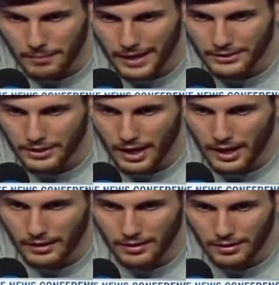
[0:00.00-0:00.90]
bad
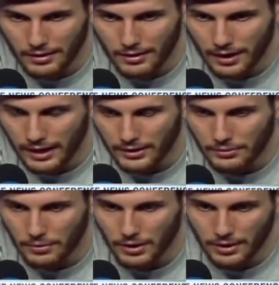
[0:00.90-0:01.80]
shot, or not a
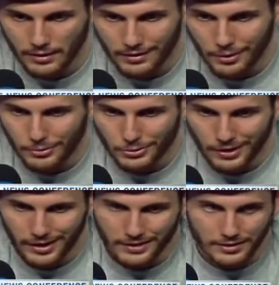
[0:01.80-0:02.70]
good one, and it almost
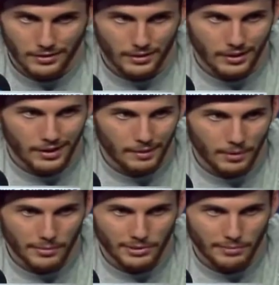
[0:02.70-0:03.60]
went in. So
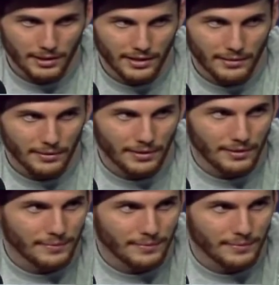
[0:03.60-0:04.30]
probably should have made that one,